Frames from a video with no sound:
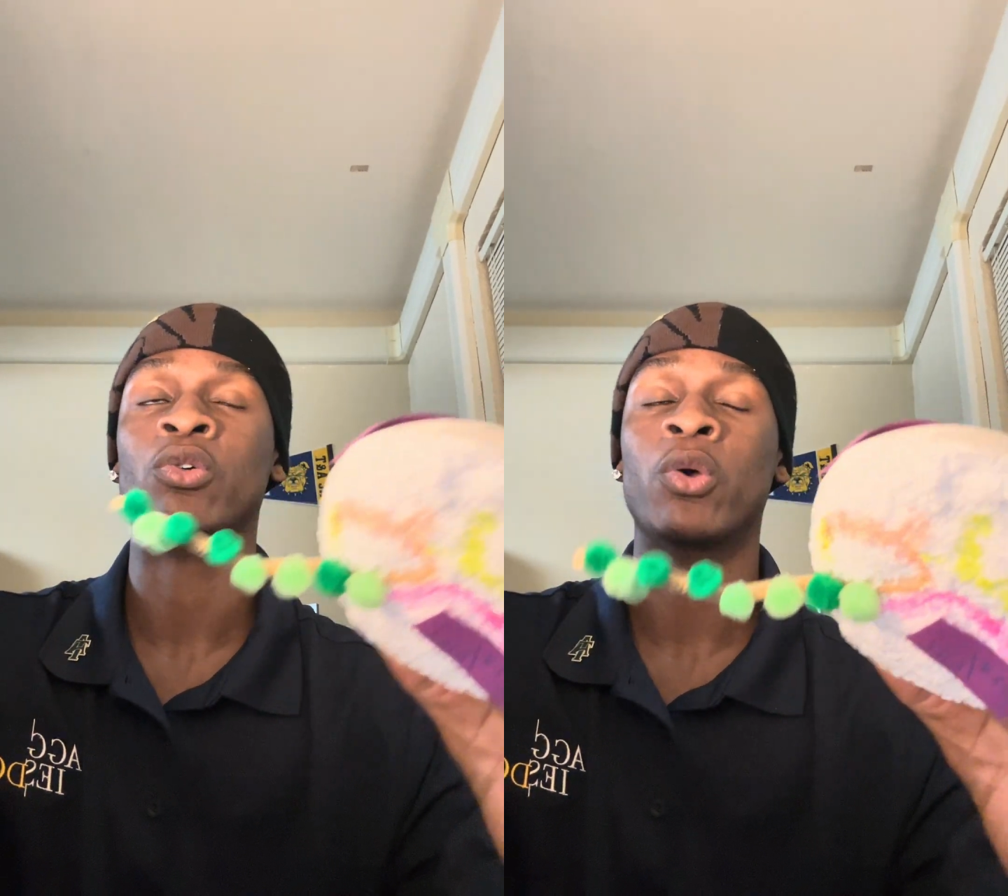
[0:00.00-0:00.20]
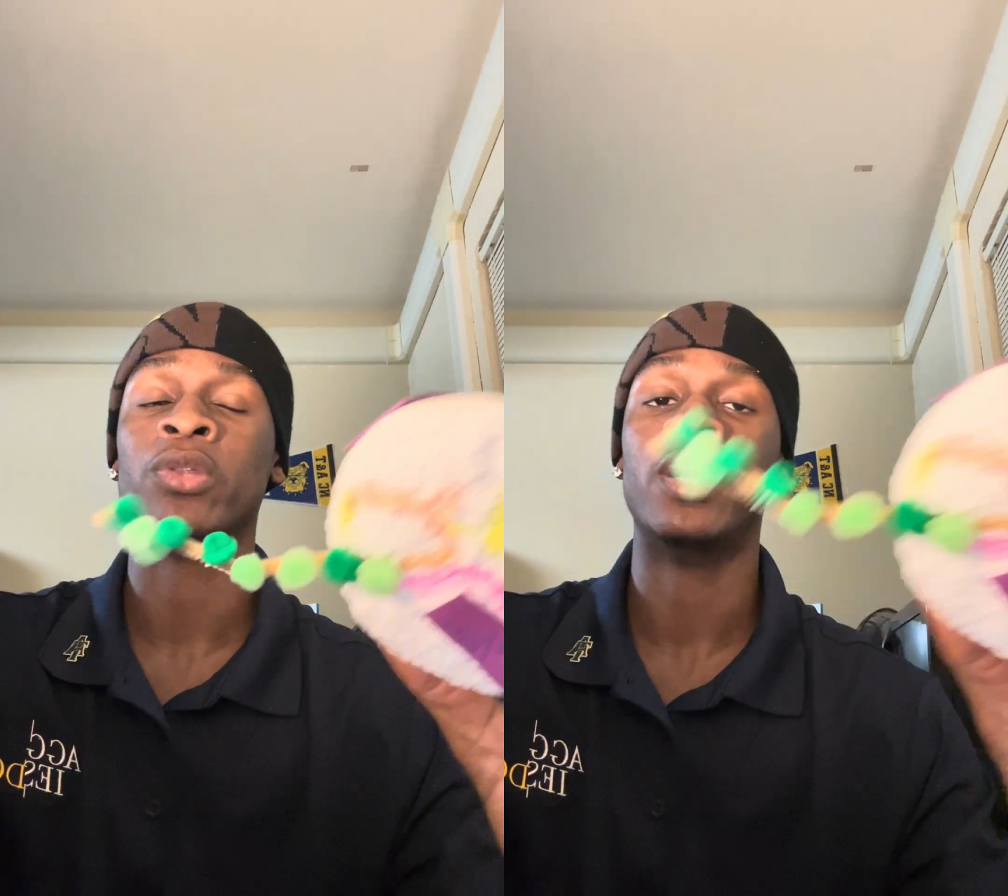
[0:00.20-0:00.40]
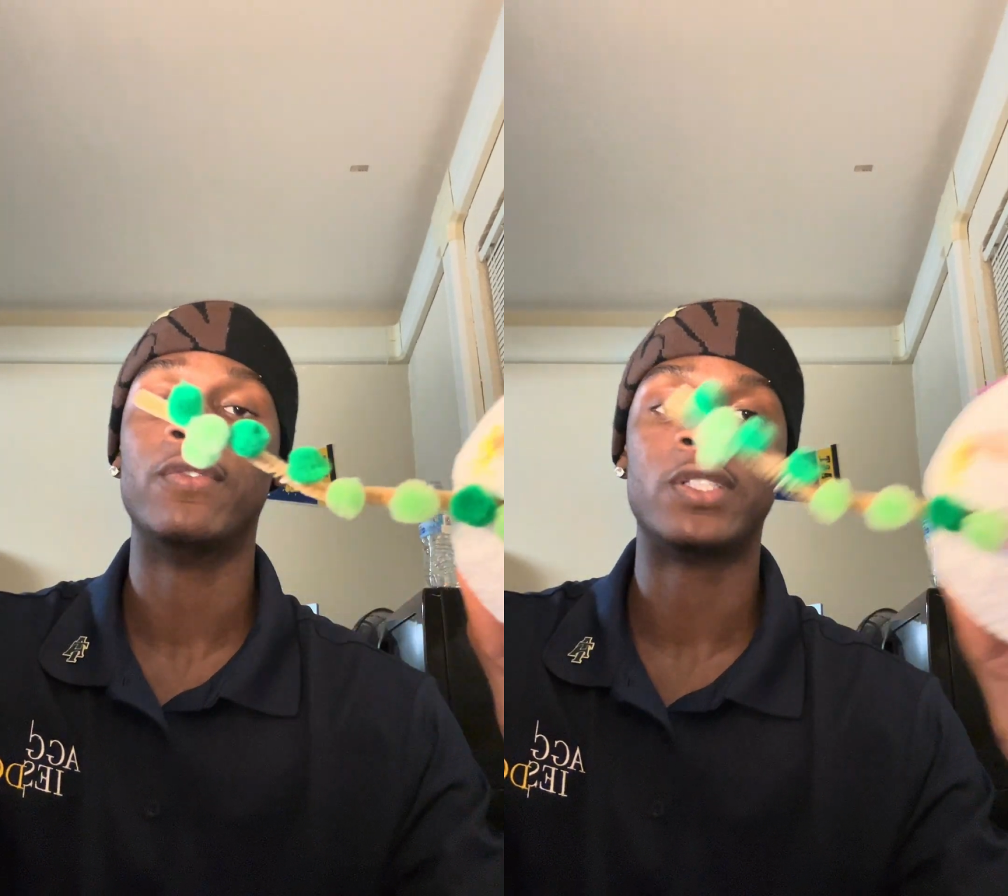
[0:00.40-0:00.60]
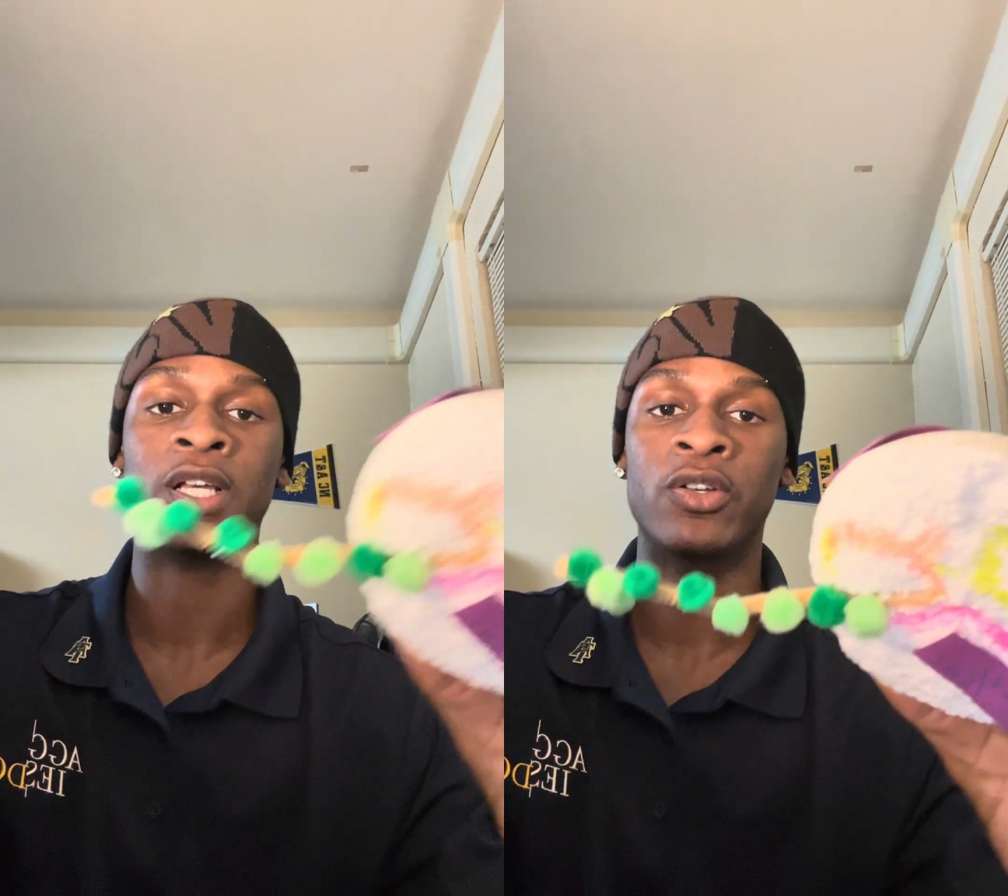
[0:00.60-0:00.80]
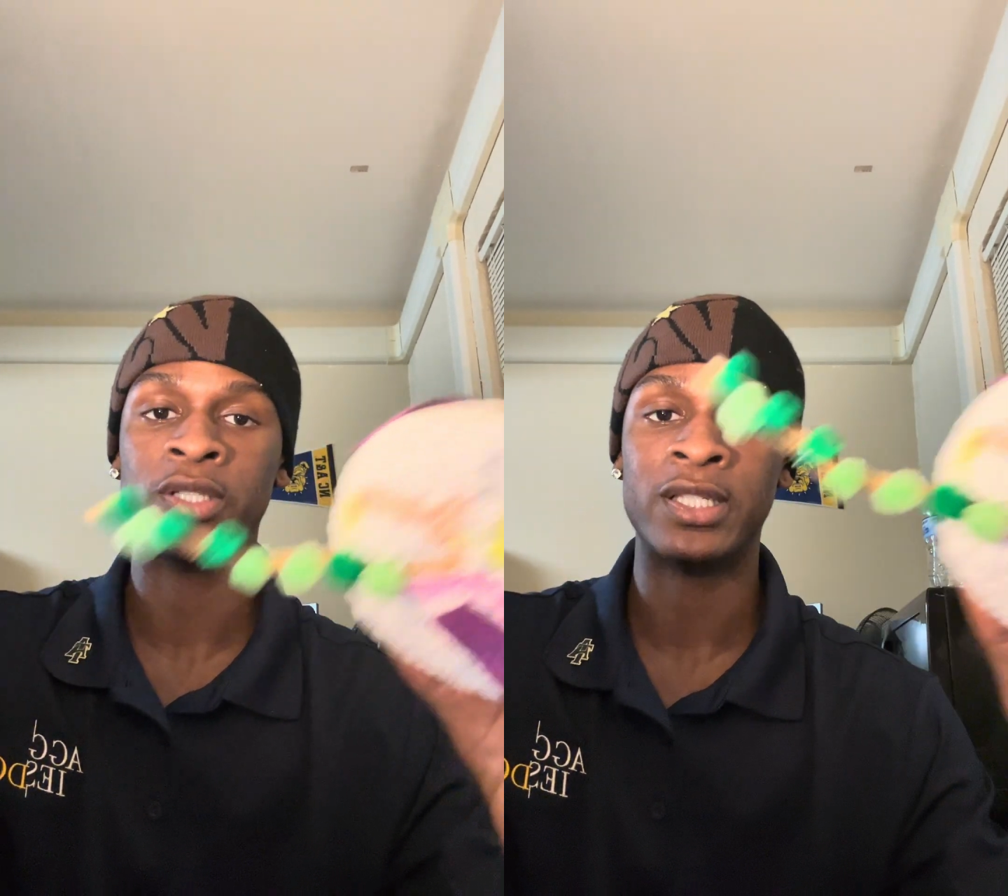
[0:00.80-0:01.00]
growth of
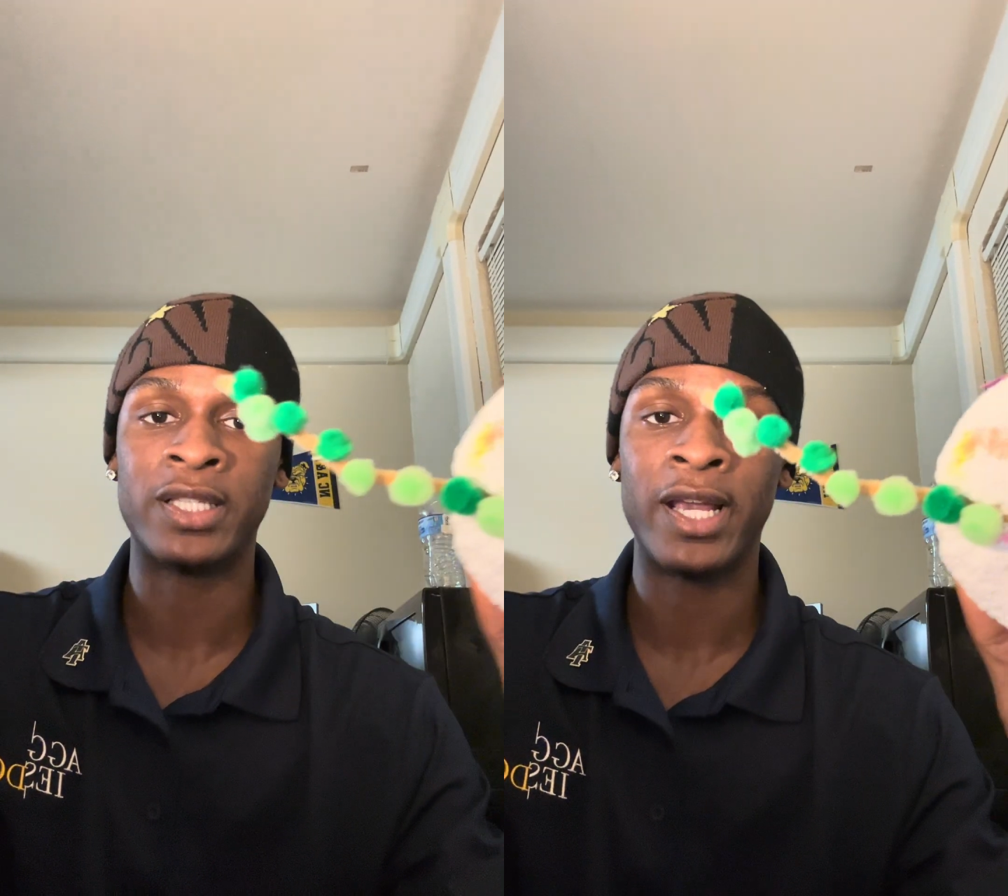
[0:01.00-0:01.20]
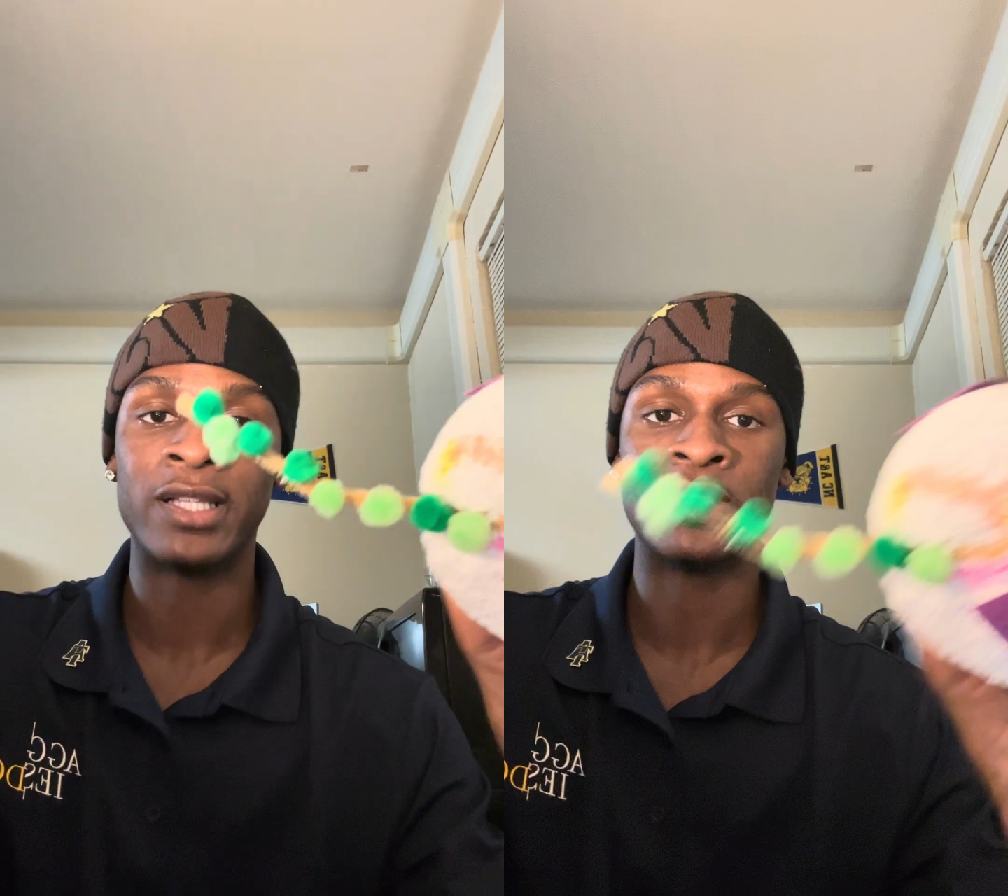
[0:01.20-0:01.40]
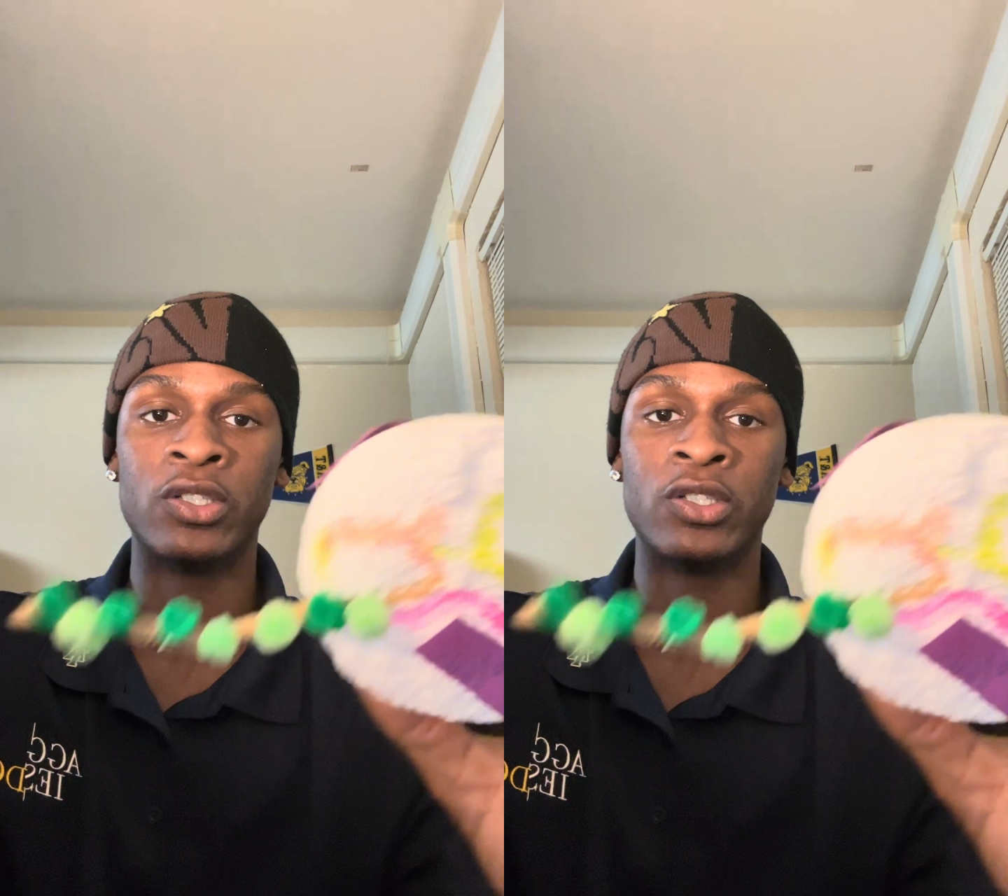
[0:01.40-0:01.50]
cells, is cancer.